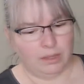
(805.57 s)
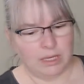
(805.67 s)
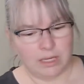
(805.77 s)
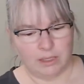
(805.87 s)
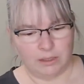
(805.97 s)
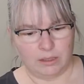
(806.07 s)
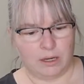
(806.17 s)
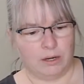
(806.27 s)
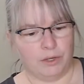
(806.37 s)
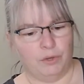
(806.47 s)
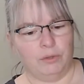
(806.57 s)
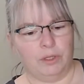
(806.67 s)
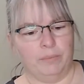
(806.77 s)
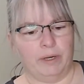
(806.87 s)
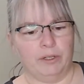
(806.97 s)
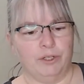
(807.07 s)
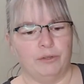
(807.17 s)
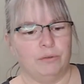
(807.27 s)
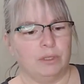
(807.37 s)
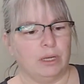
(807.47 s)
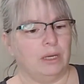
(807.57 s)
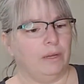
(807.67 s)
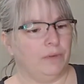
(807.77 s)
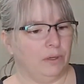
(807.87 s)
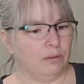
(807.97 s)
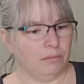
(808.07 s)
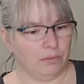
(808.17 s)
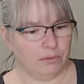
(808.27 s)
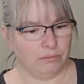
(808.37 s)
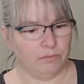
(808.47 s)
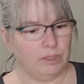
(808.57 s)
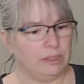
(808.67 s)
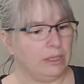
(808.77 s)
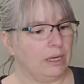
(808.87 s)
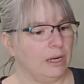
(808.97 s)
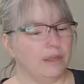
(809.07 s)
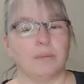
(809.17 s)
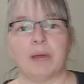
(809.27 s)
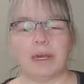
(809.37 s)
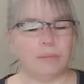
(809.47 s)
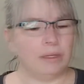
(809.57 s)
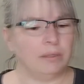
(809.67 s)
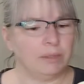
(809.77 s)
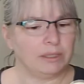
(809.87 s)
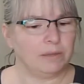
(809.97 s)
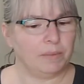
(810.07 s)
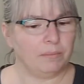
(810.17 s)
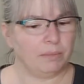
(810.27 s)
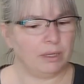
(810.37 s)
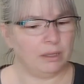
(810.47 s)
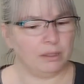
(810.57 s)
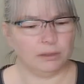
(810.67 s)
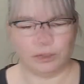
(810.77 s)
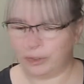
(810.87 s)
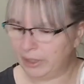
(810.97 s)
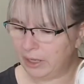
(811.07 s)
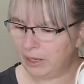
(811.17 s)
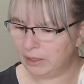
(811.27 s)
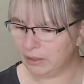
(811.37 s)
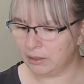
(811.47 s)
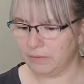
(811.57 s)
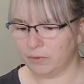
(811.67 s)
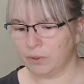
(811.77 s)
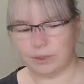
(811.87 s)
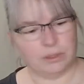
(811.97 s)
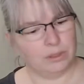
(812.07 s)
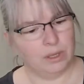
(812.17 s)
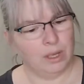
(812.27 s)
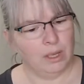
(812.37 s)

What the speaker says: These are a cute little pair of shoes, and I never really said anything bad about them except them being a little dirty, and of course